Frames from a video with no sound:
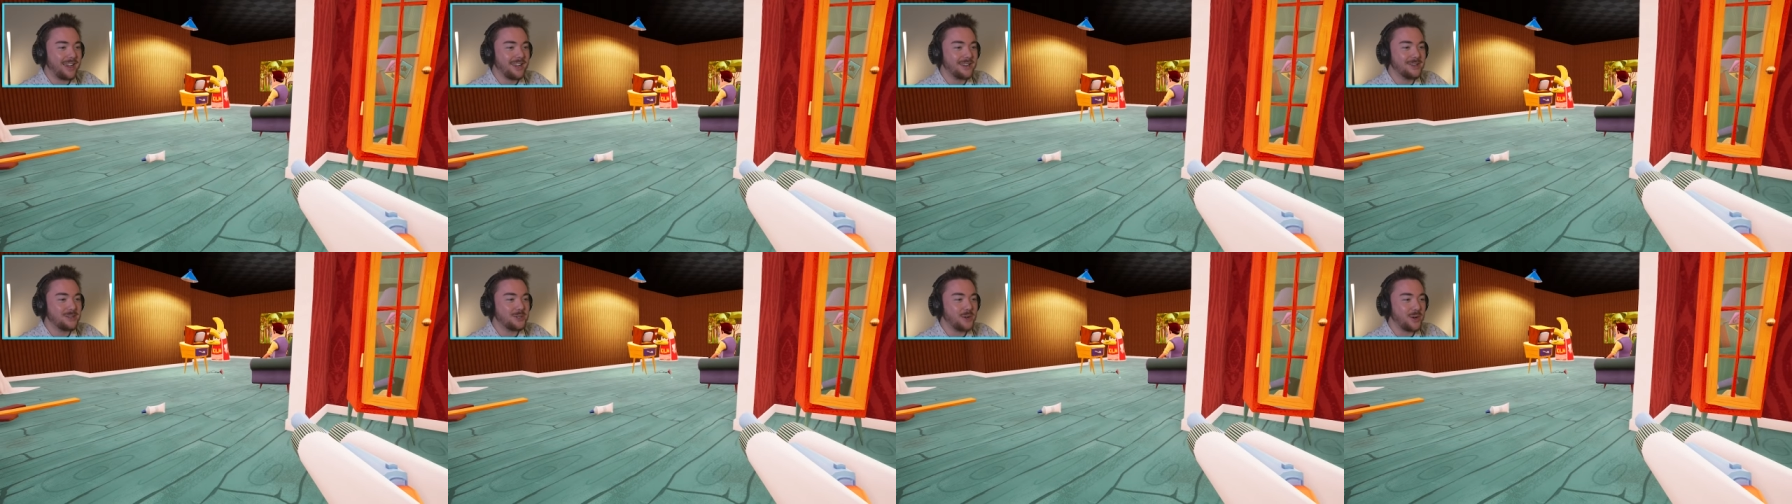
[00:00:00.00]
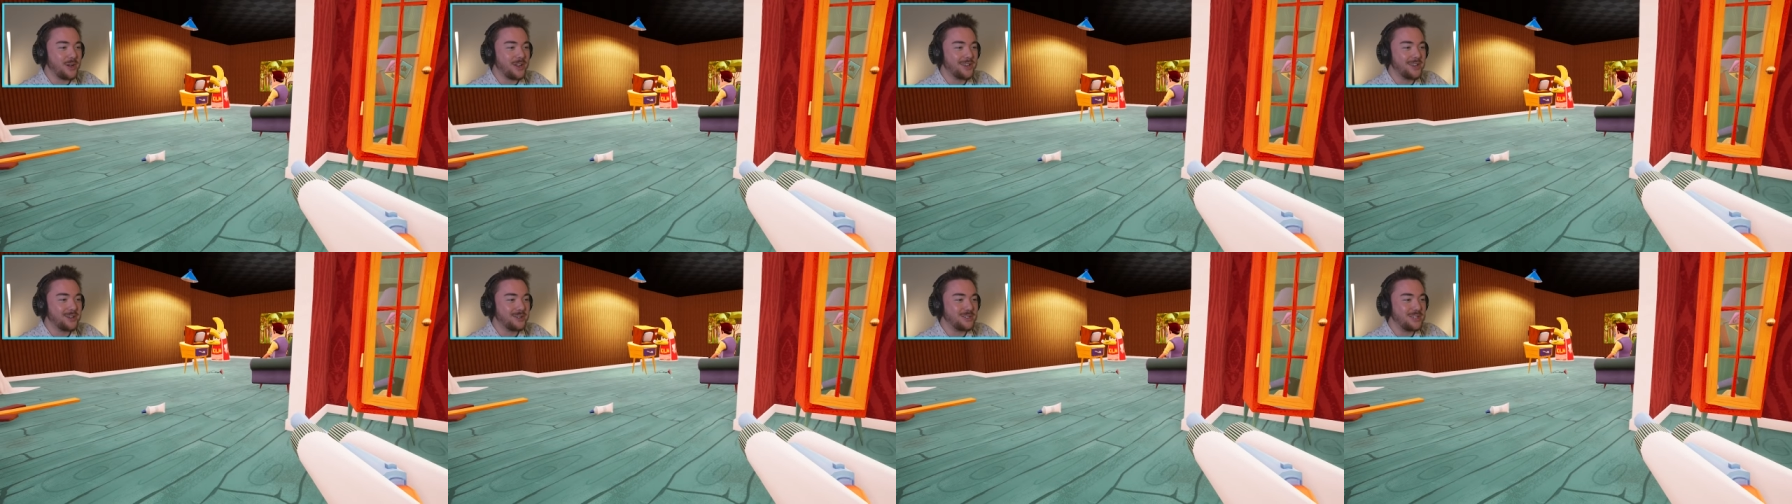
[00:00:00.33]
you
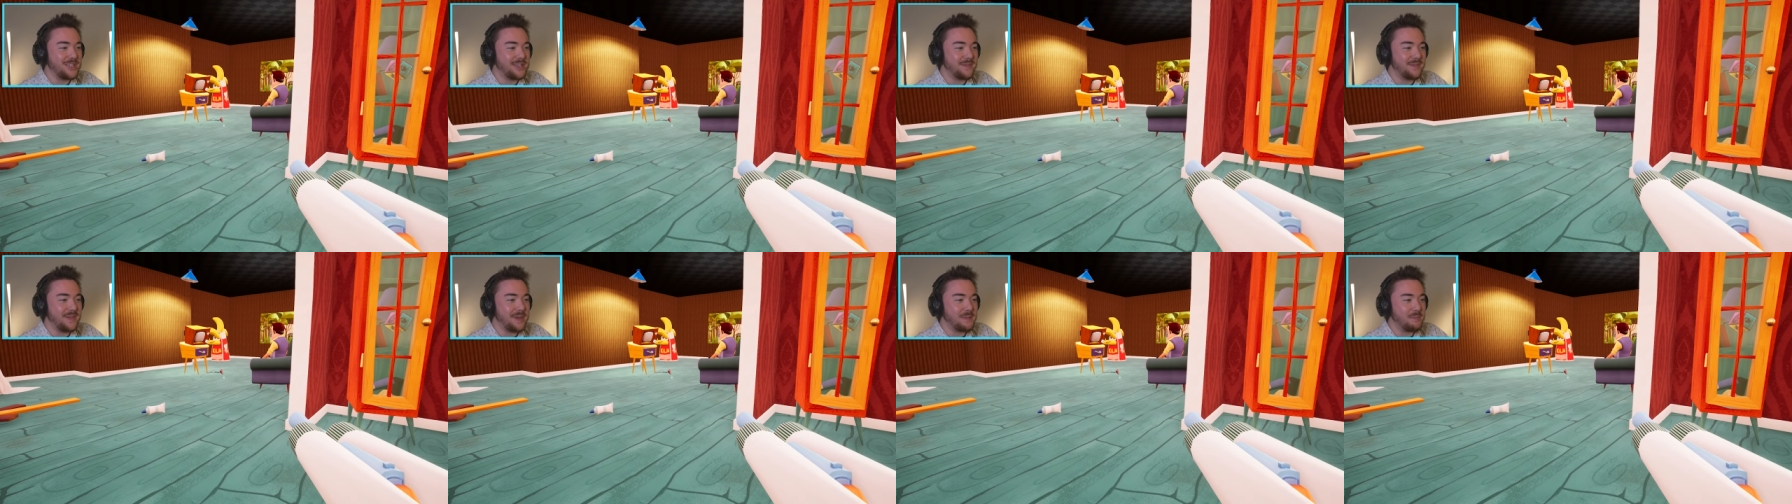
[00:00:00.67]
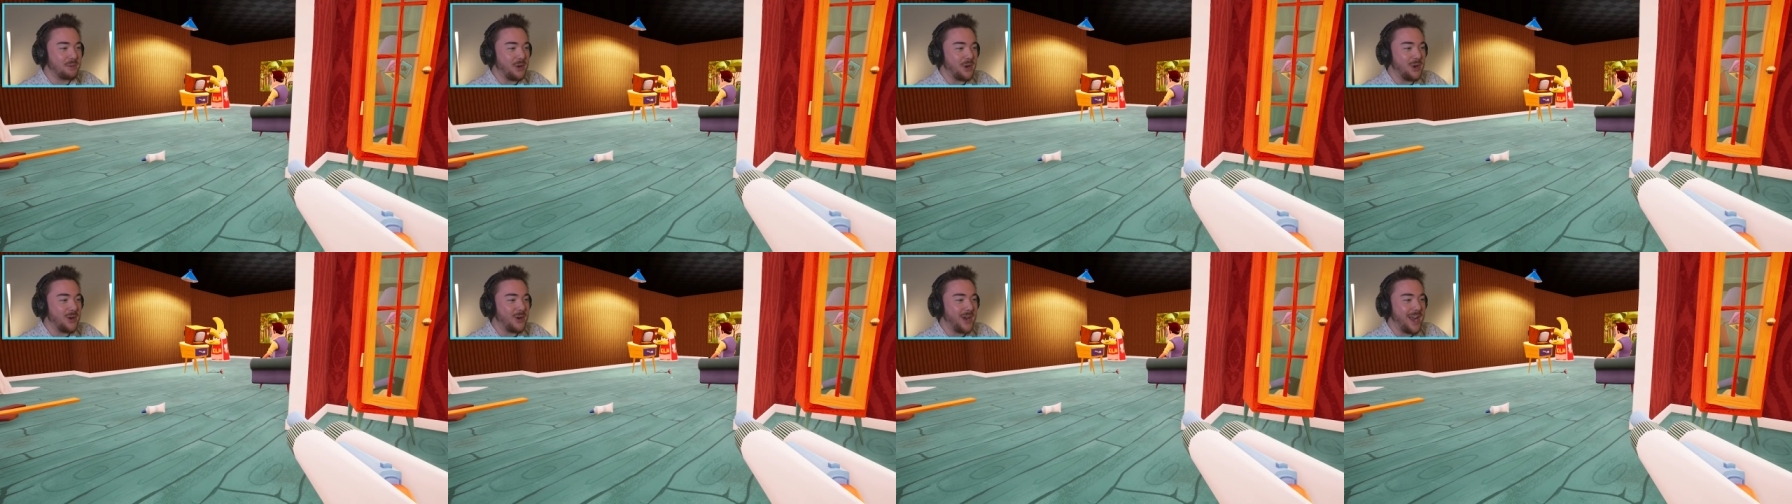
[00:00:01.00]
enjoying your TV
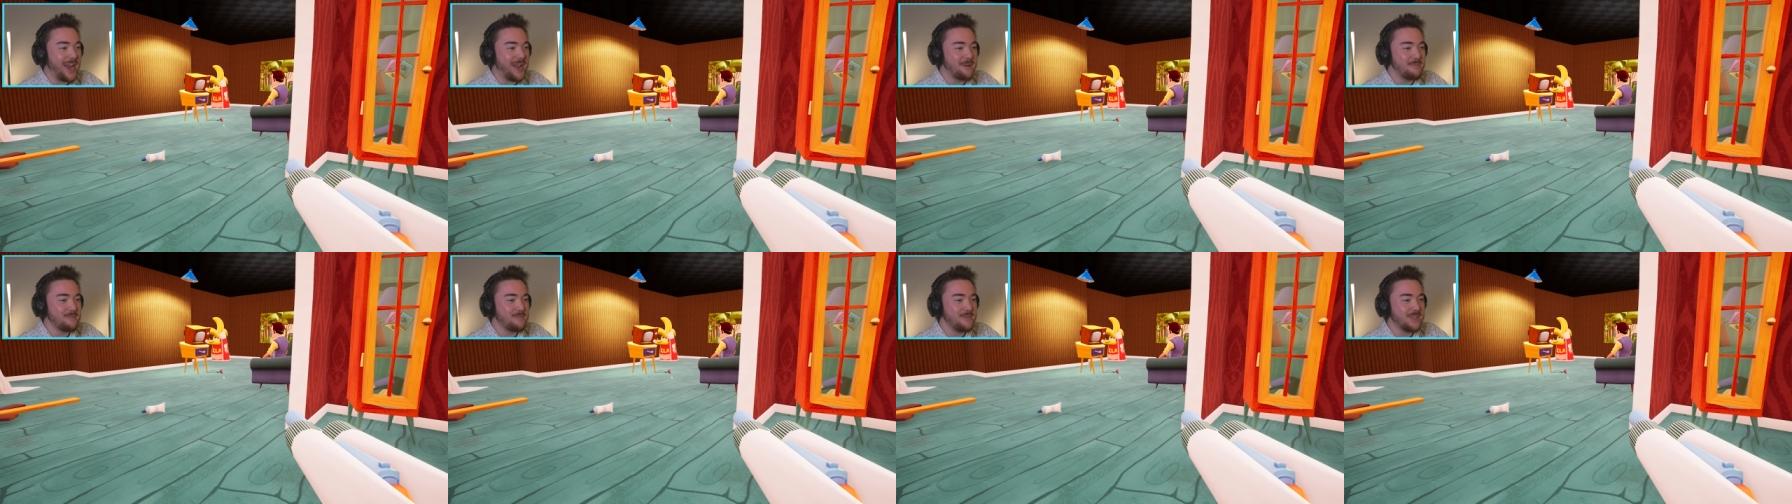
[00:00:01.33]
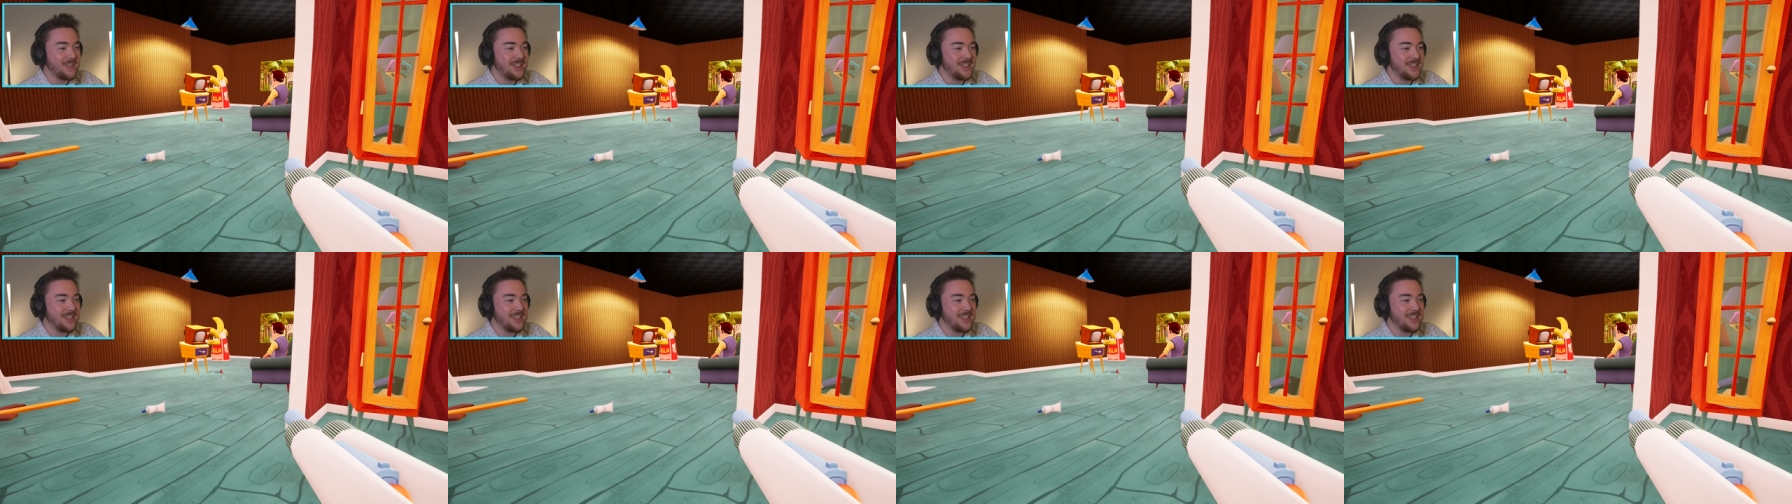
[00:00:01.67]
program?